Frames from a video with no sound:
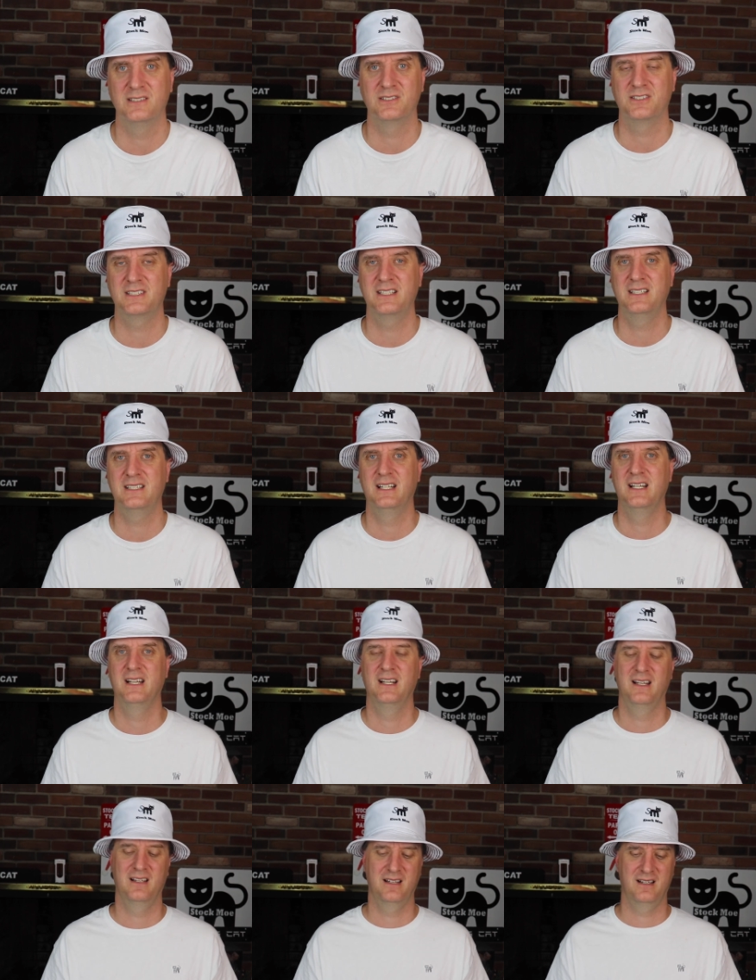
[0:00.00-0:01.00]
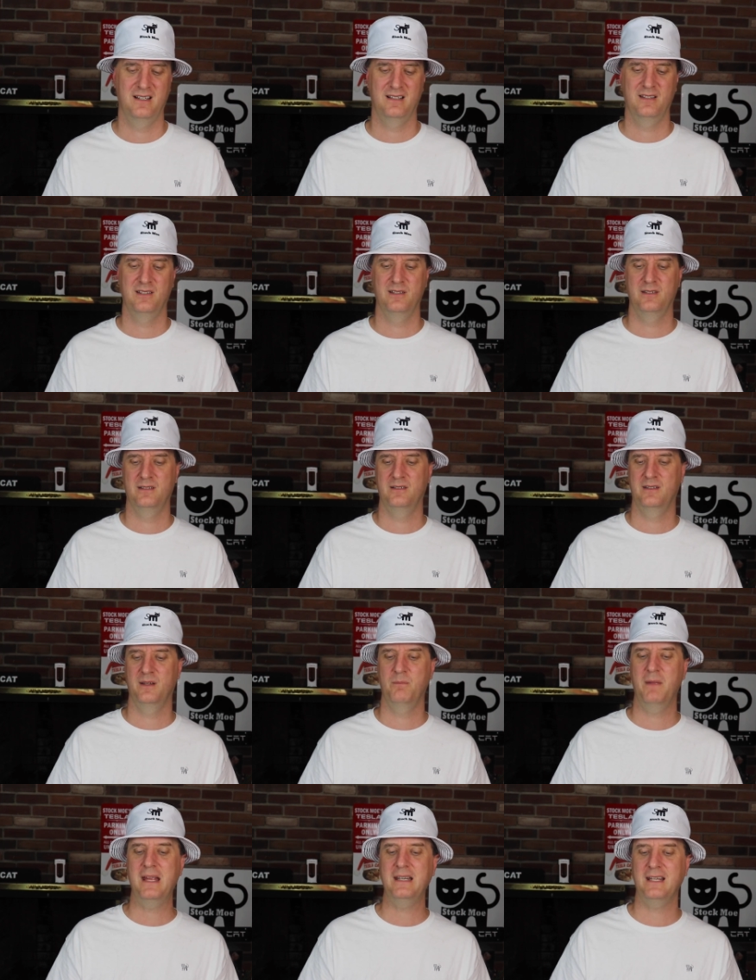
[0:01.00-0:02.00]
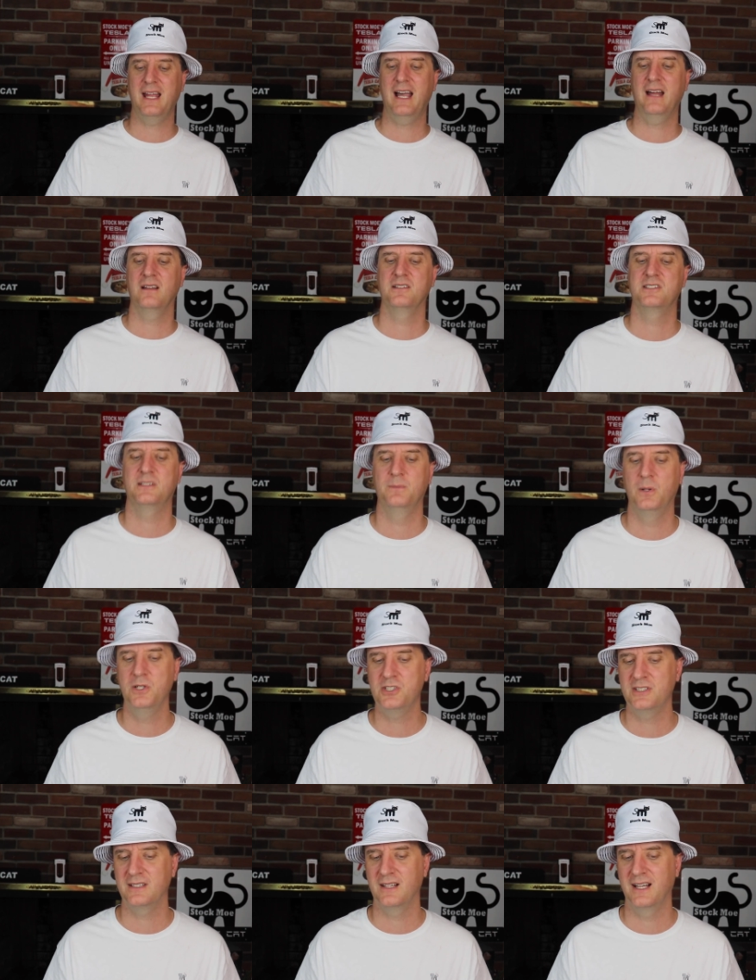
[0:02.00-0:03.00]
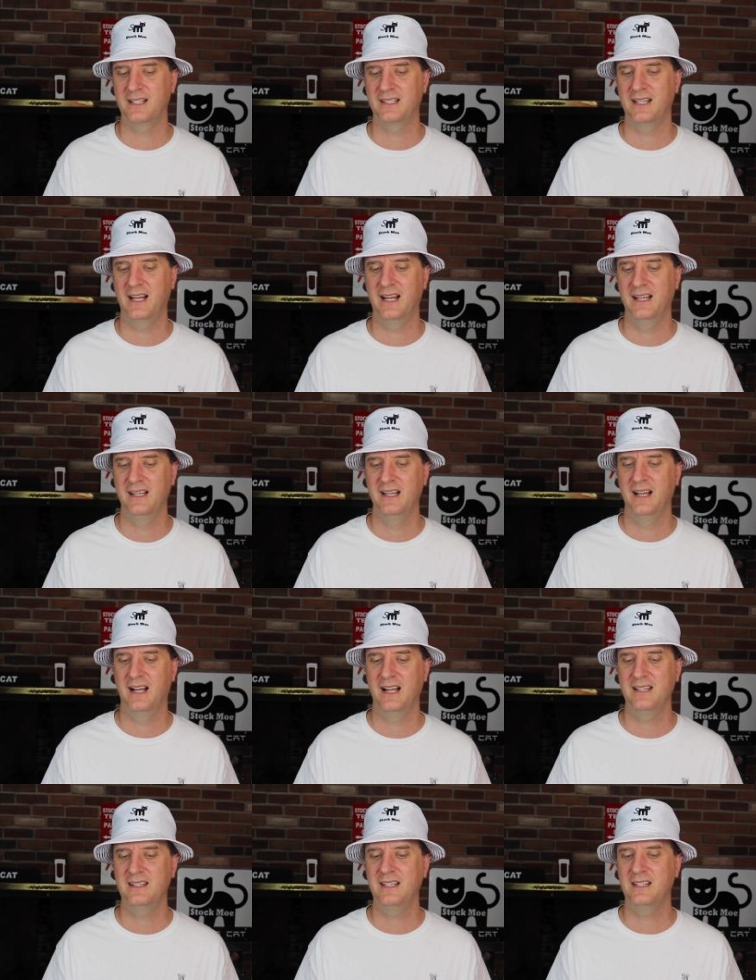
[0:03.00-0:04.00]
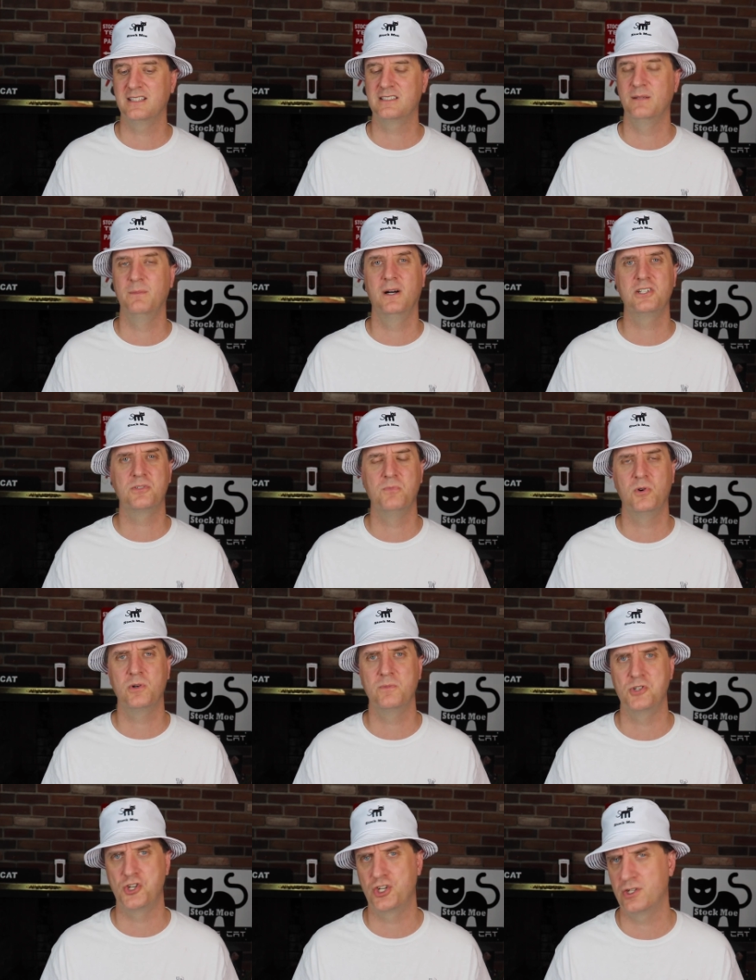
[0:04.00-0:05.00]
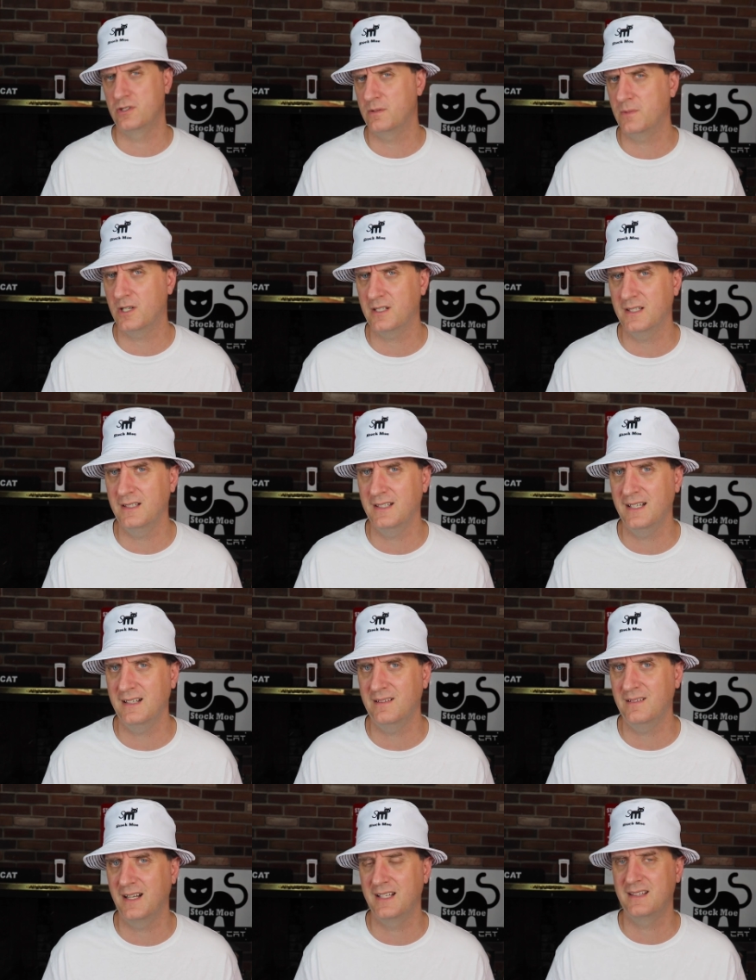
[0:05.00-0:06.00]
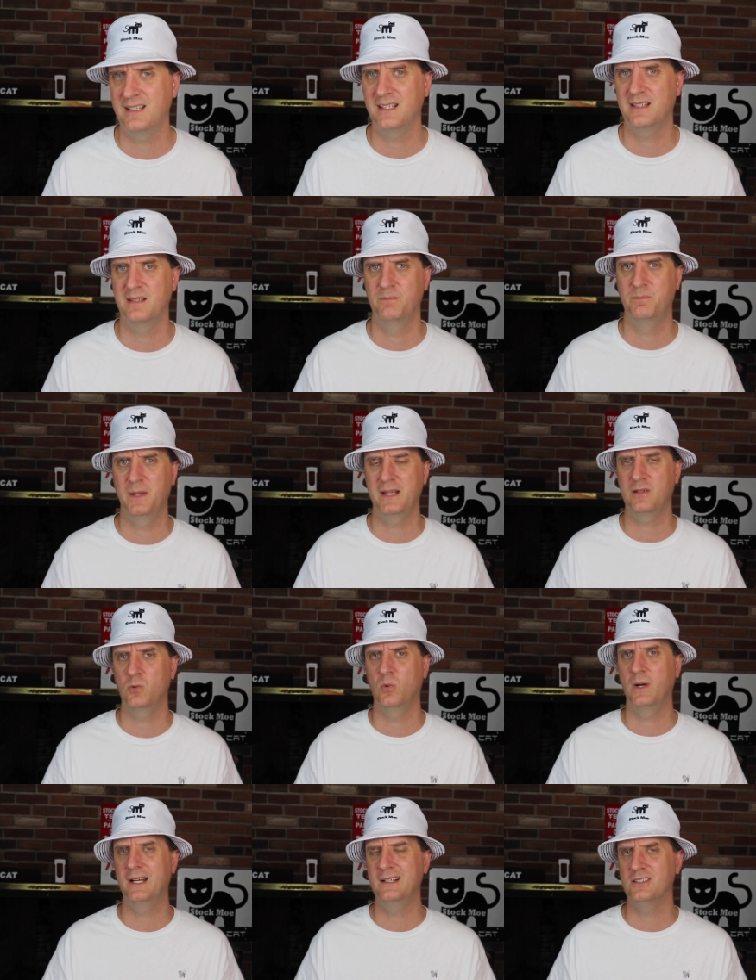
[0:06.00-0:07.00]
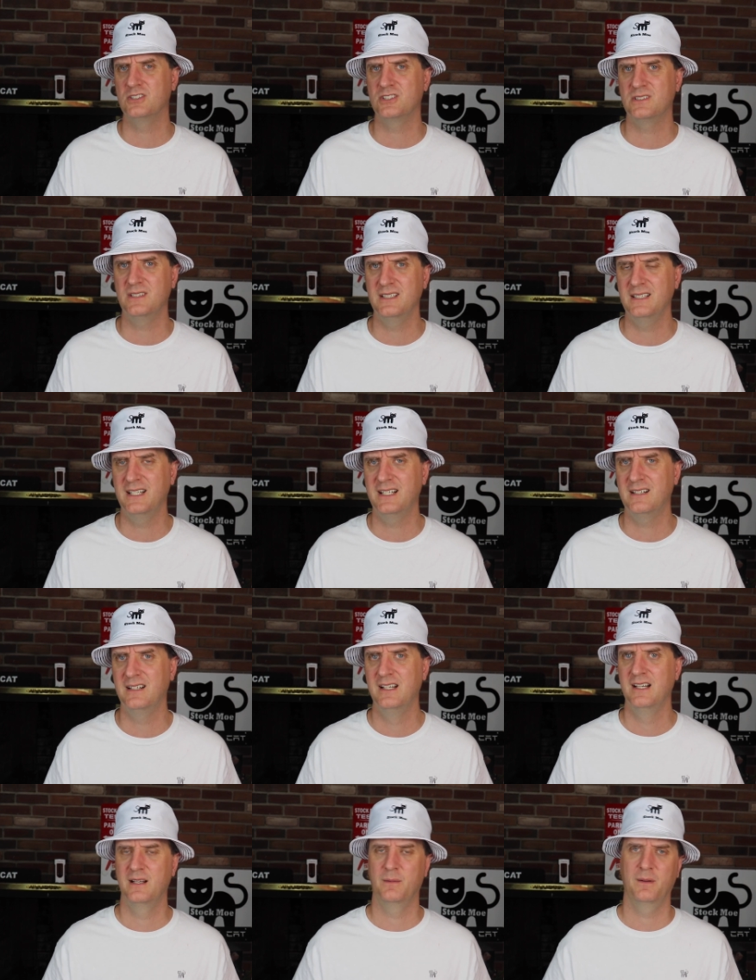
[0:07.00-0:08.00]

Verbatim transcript: don't see the main catalyst to push it like that. I think it's a much more mature market now. I think the big whales are in there.